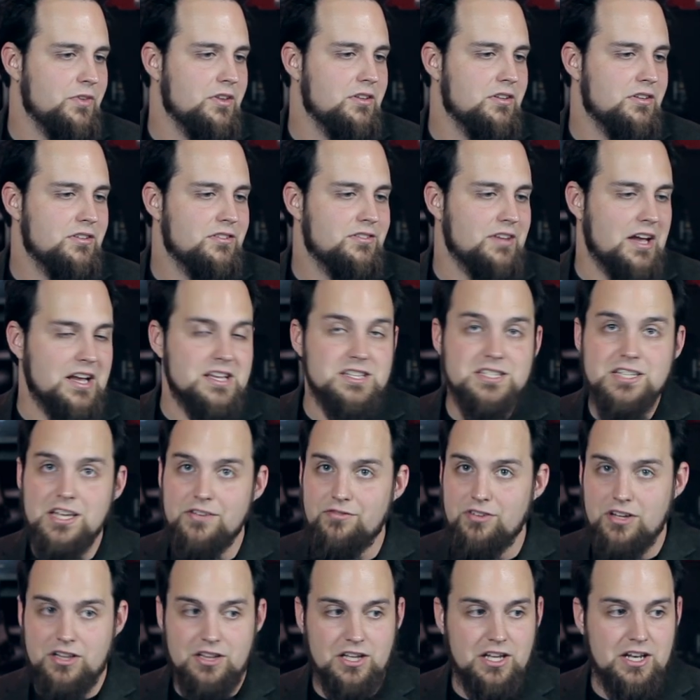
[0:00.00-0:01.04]

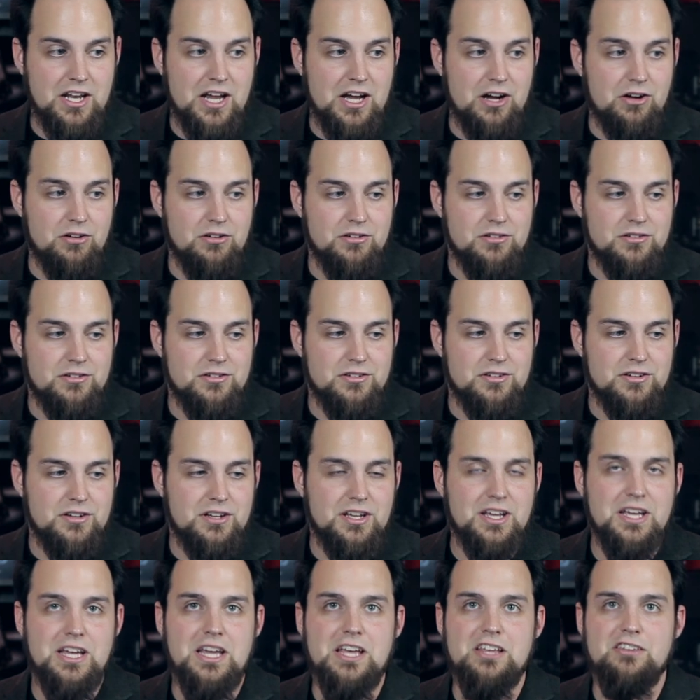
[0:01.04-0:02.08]
scientifically now,
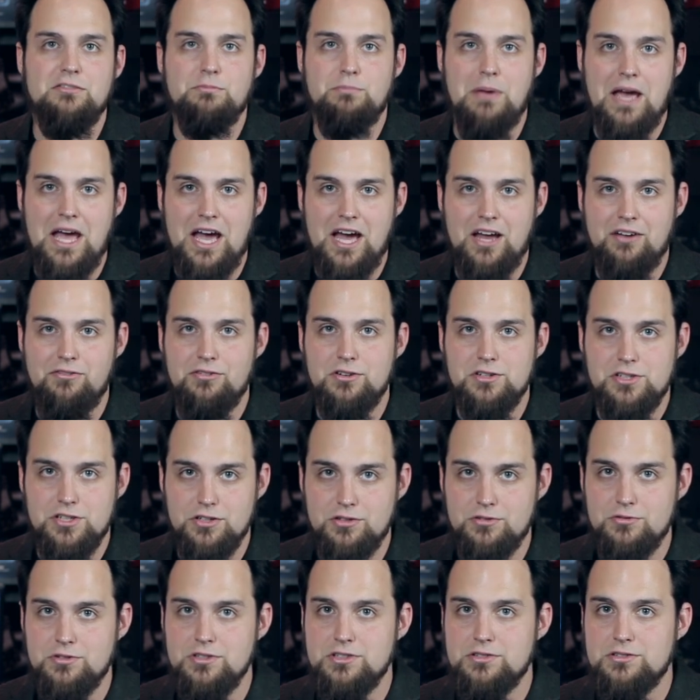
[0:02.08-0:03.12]
is bad for
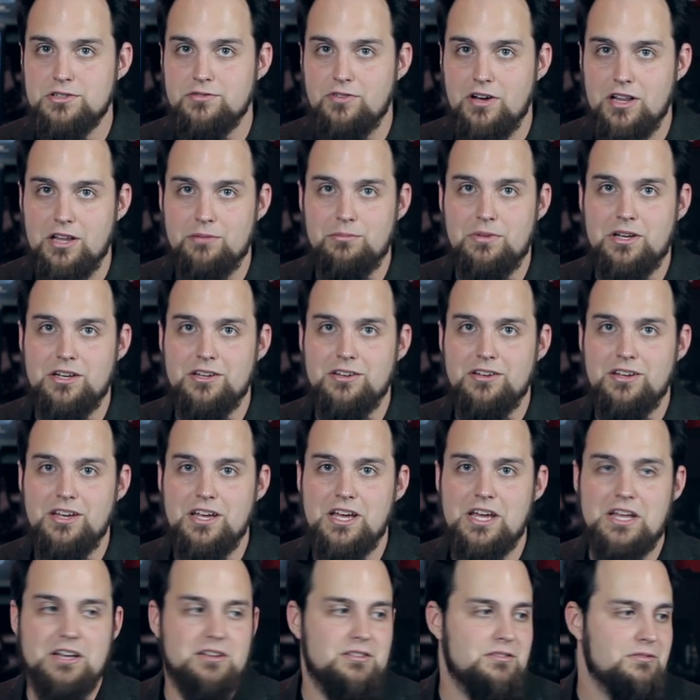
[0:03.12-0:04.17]
children's development.
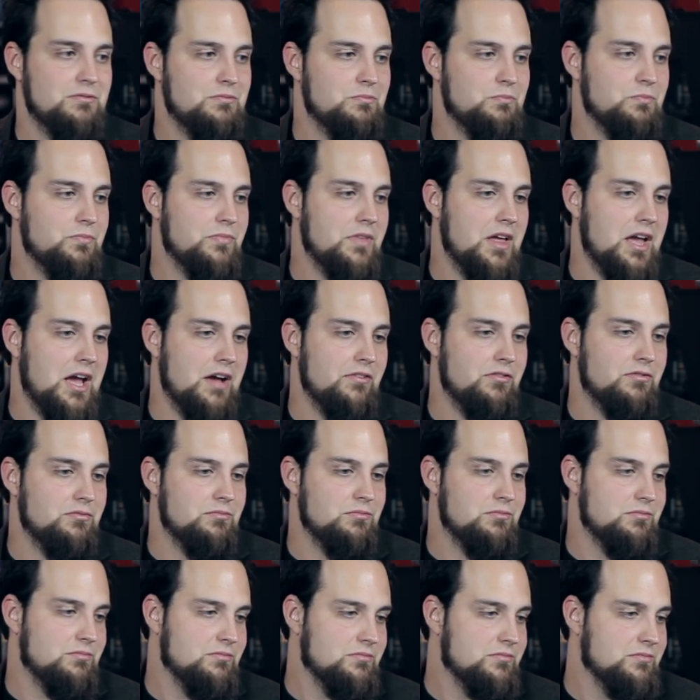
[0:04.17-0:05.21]
It, they have,
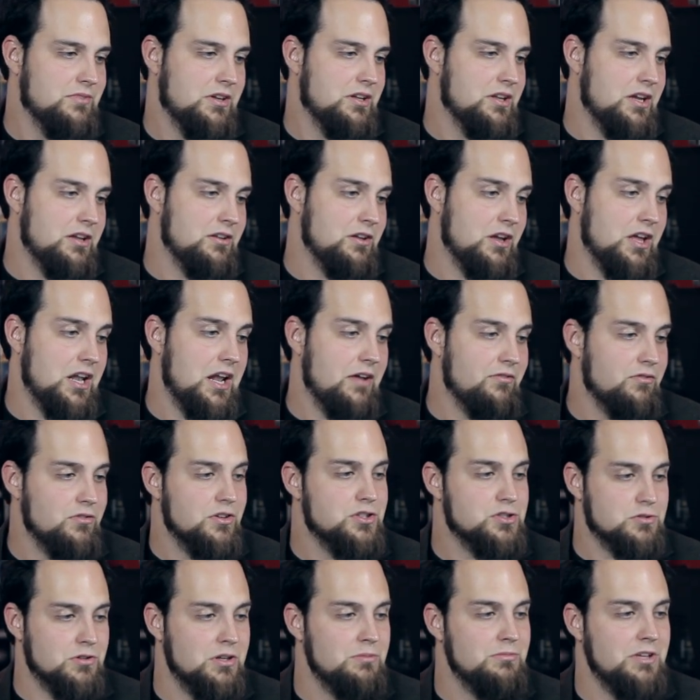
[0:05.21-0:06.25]
it, it can have
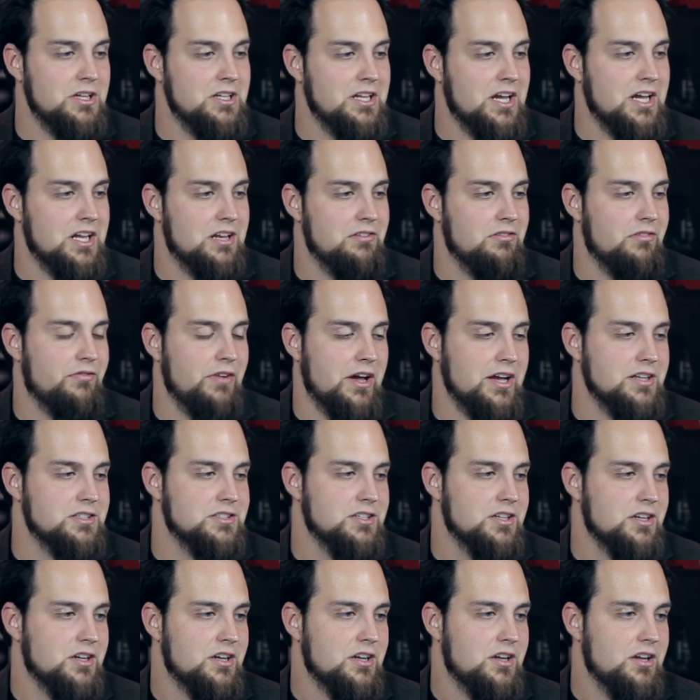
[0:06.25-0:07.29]
extremely negative effects
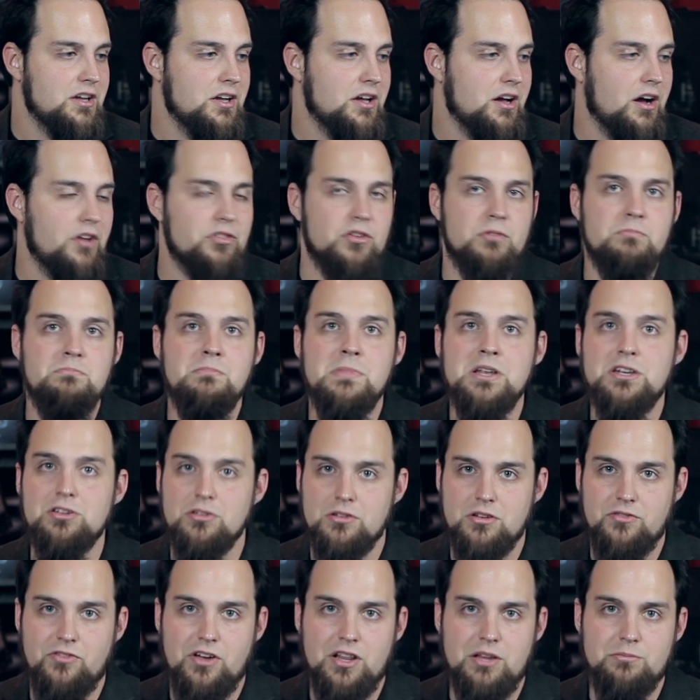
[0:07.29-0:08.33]
on their mental
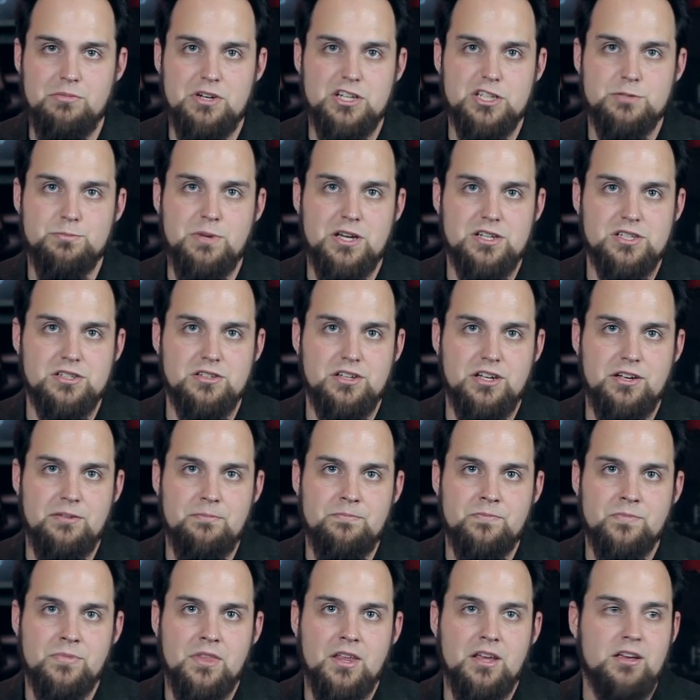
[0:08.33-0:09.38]
development, especially.
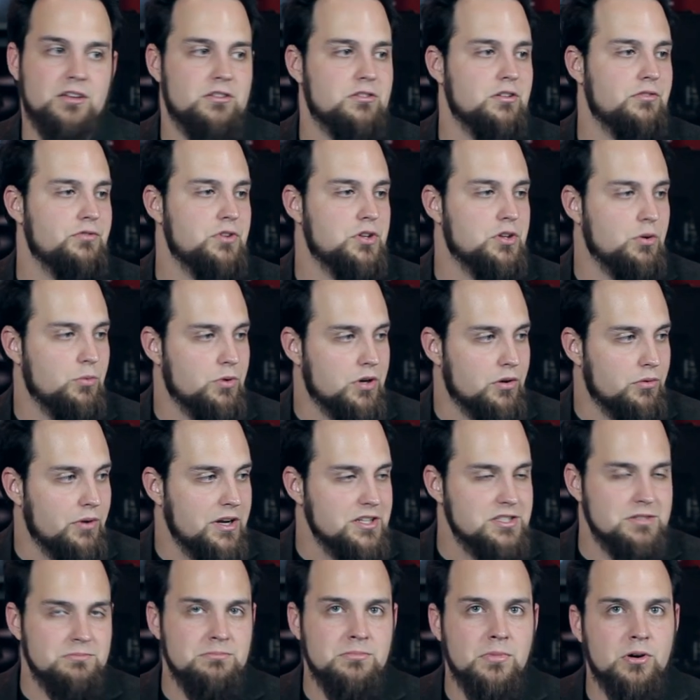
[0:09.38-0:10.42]
So if you don't want to
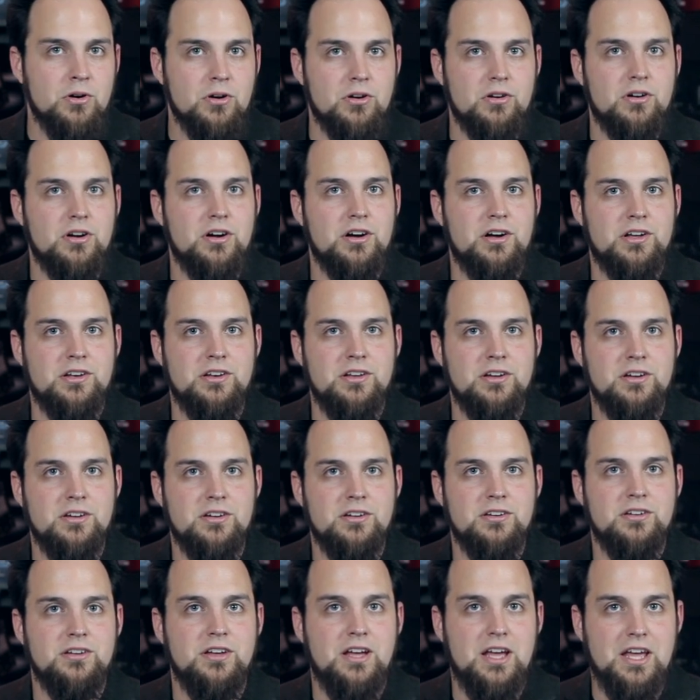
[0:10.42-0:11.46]
raise a moron,
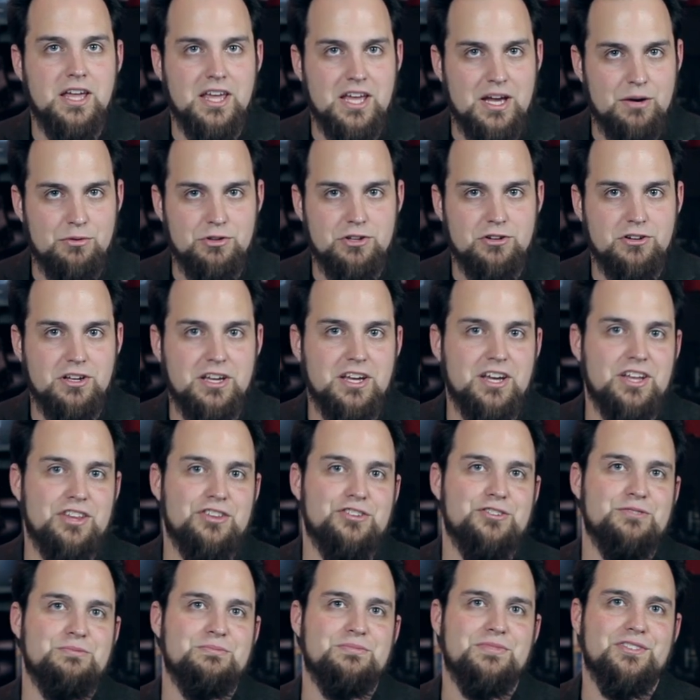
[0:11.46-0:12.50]
hang out with your
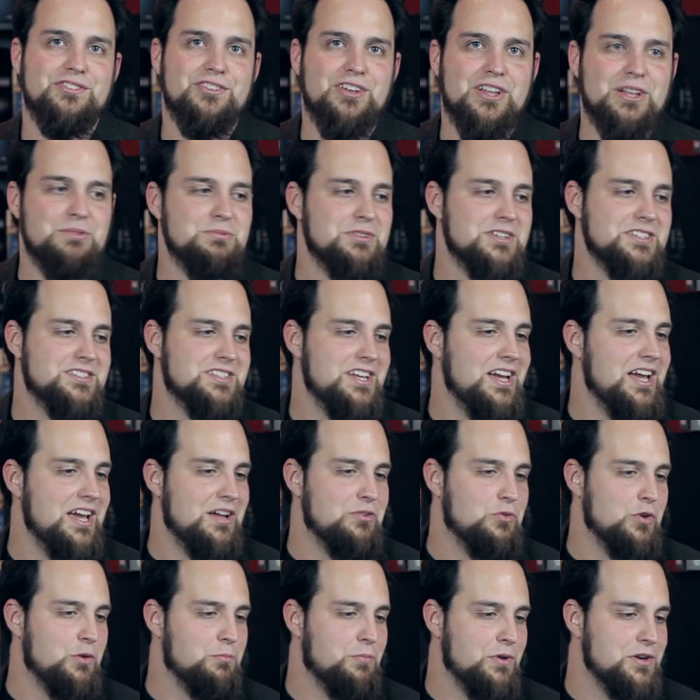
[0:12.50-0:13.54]
kids. That's all I'm going to say. I
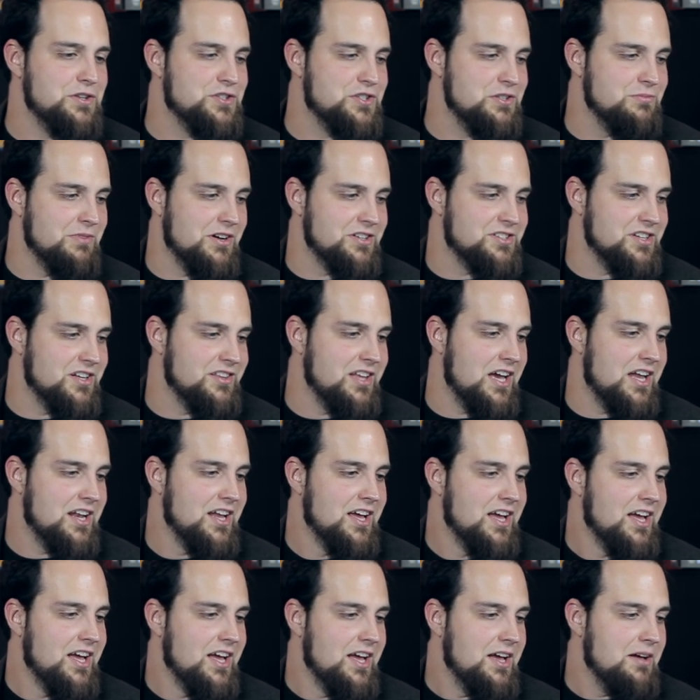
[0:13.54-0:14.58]
don't want to preach too much on that,
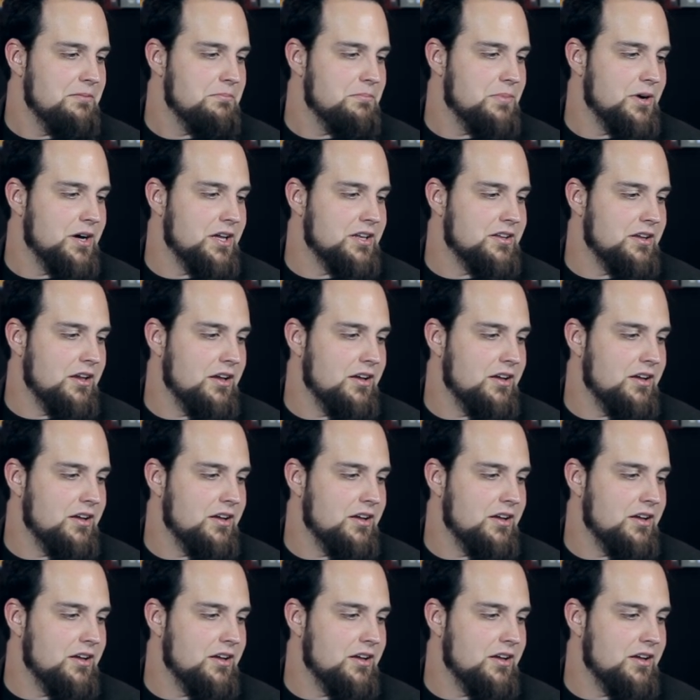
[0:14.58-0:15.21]
but